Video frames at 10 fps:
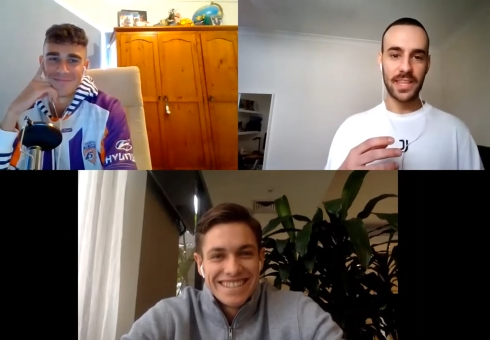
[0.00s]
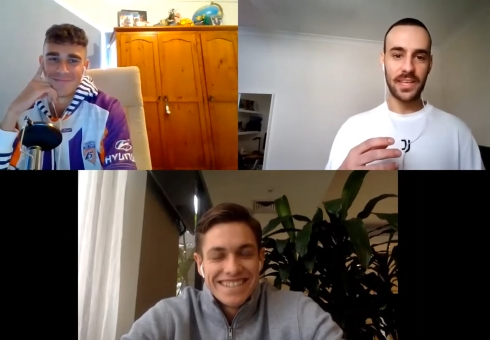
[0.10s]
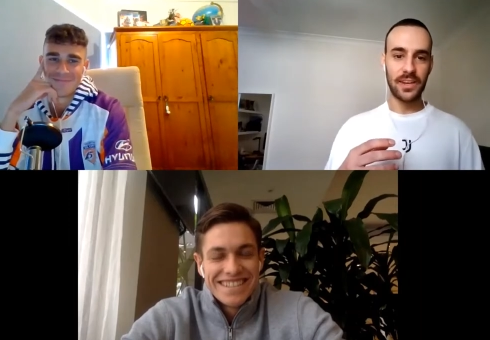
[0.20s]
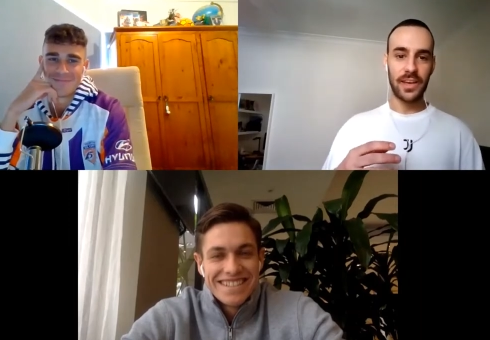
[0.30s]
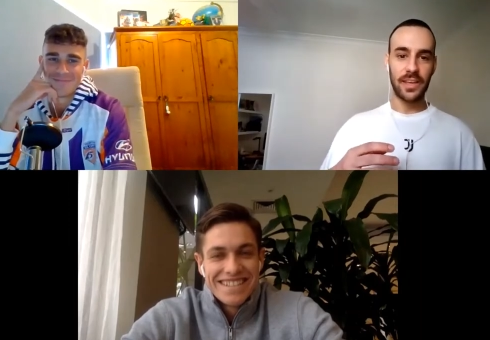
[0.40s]
Speaker 1: and then
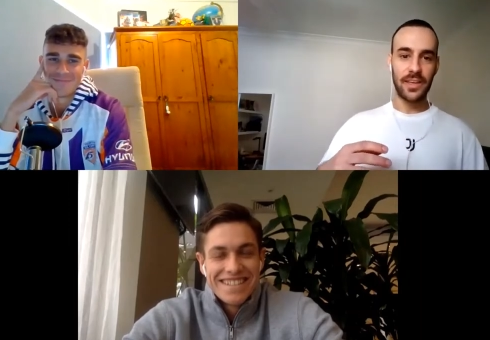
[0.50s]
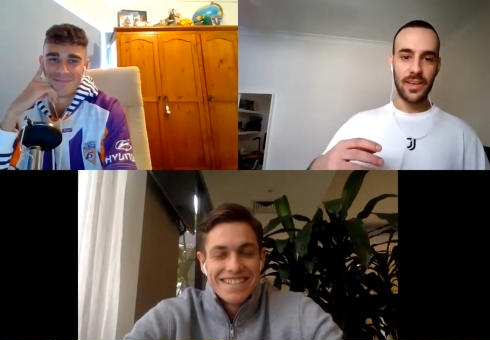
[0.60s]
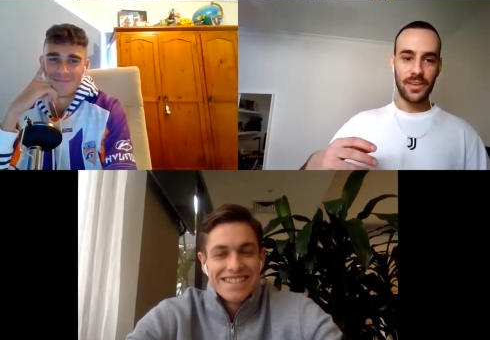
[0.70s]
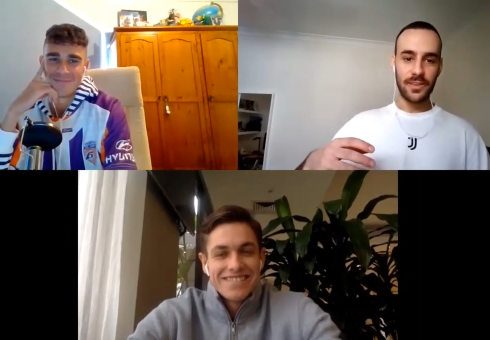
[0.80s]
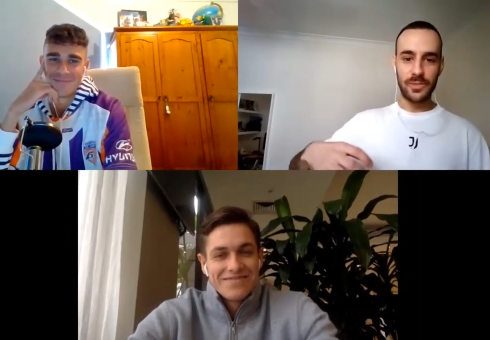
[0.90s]
like
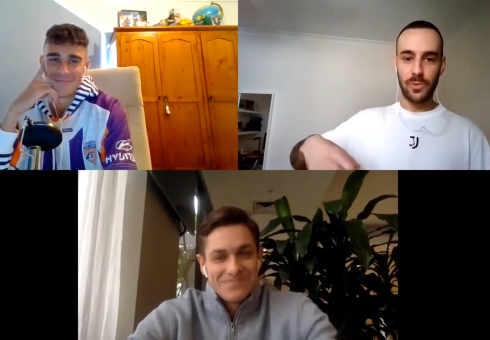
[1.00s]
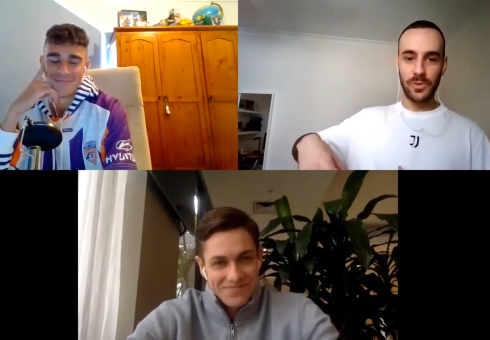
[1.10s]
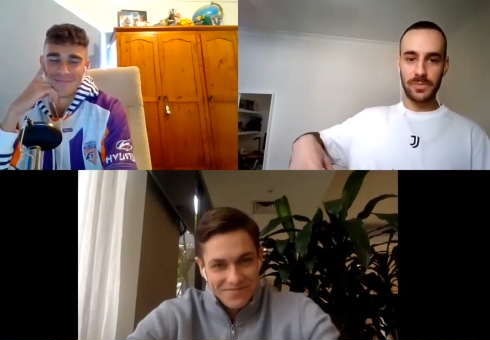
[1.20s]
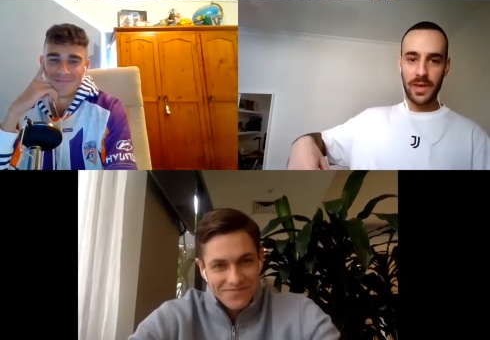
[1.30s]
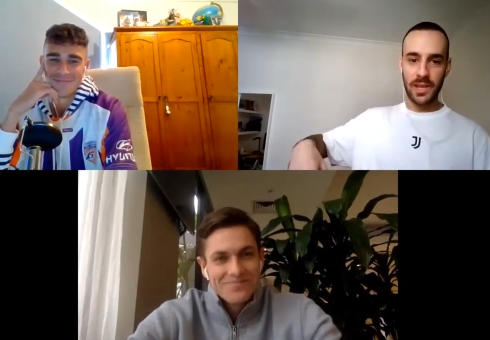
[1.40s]
your
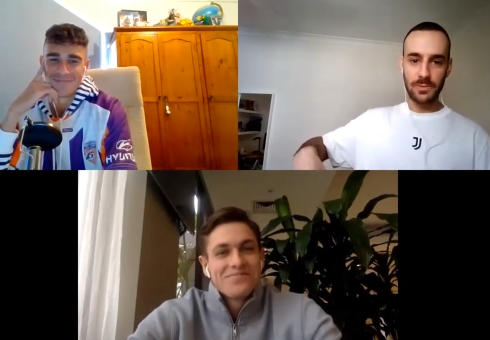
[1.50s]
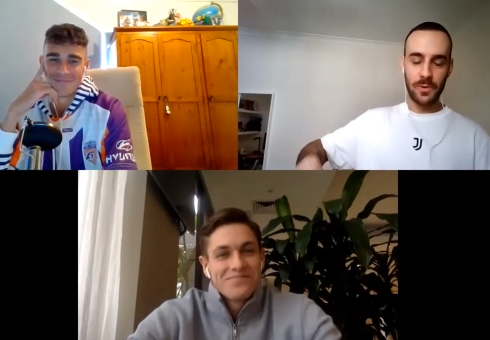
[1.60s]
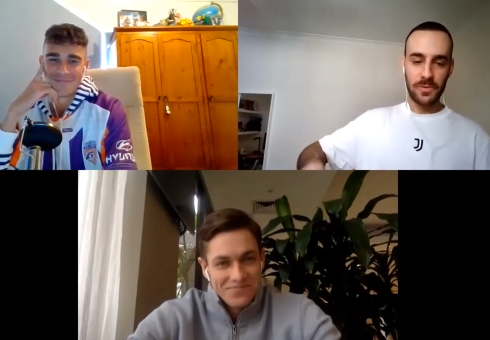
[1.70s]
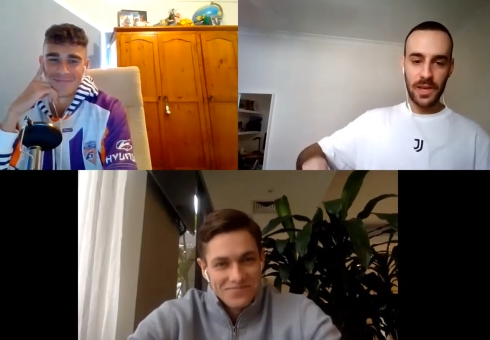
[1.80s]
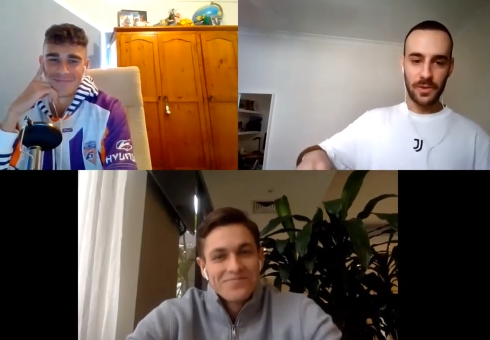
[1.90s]
sports bag as well
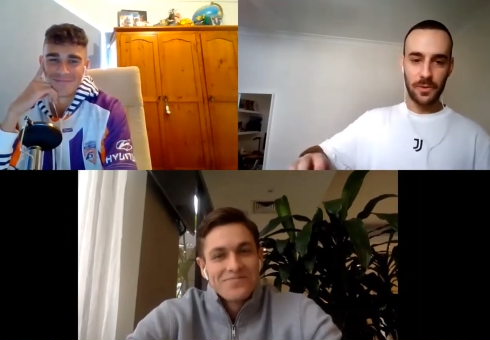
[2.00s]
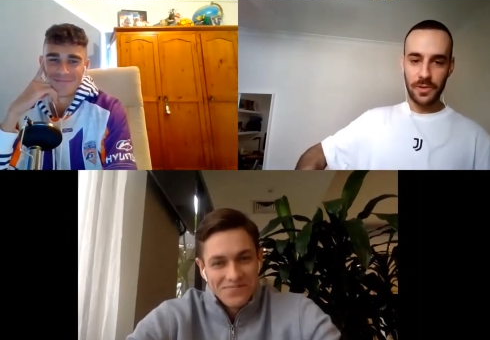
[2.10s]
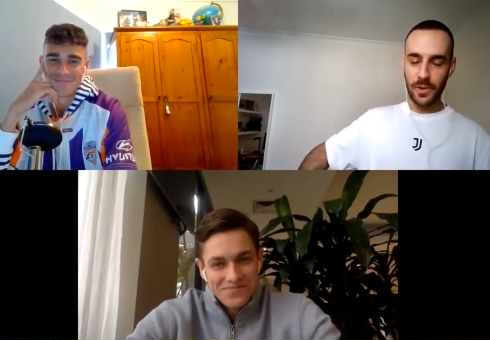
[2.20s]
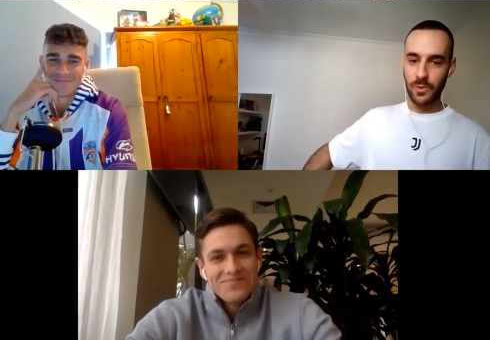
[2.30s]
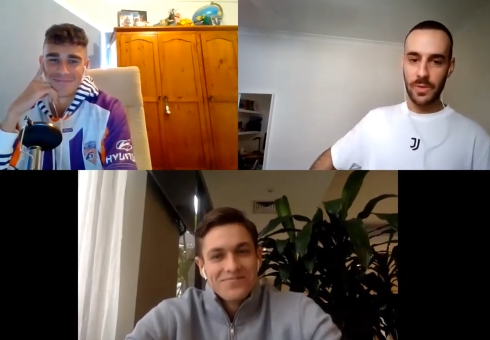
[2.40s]
with like all
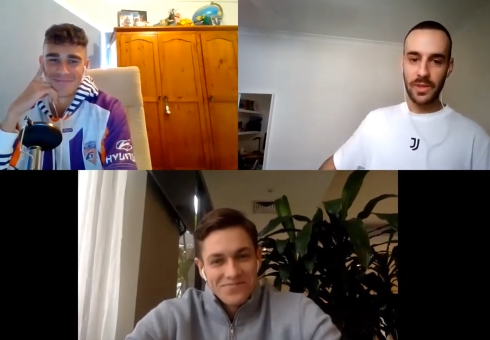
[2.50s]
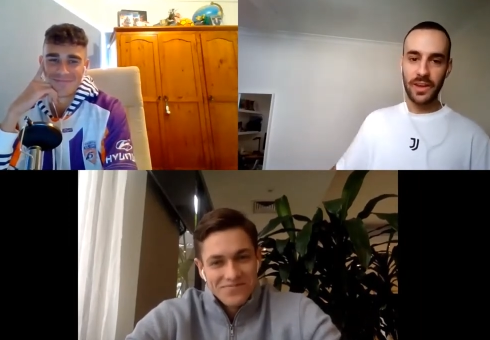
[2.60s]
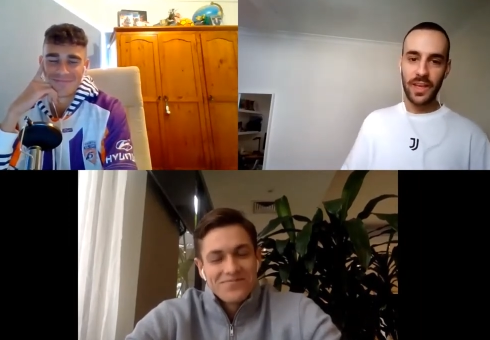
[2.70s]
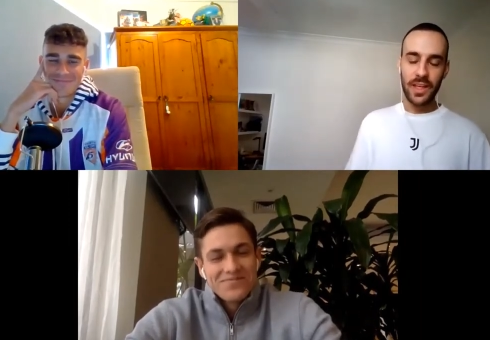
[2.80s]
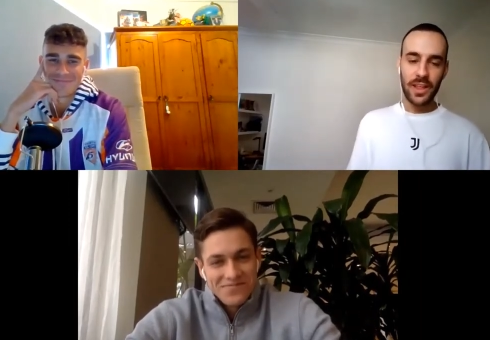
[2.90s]
your equipment.
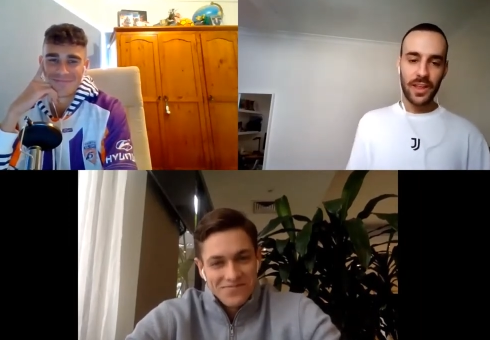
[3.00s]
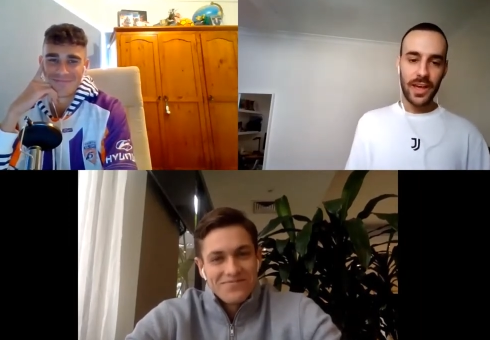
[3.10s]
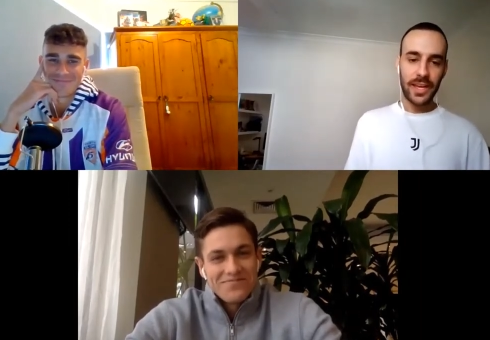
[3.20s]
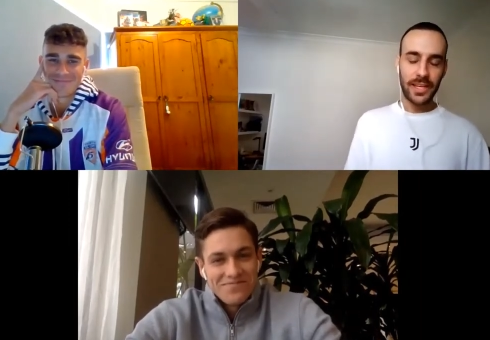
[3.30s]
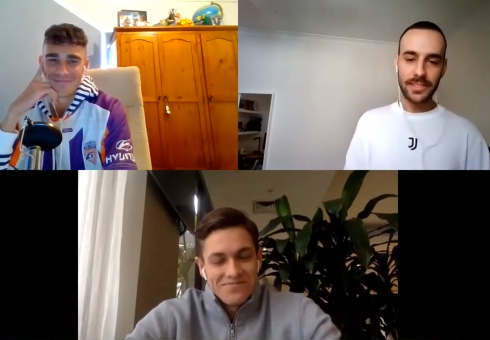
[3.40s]

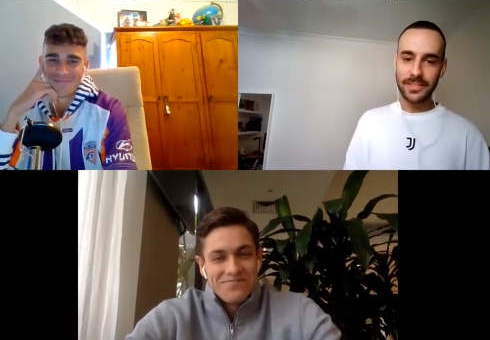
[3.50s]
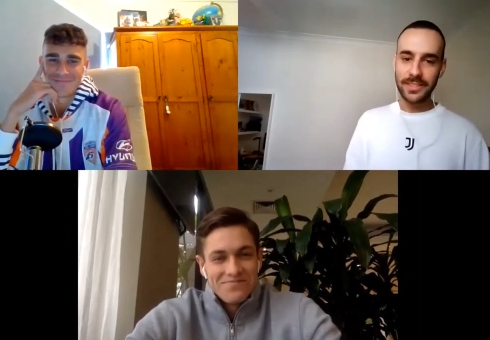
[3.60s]
Like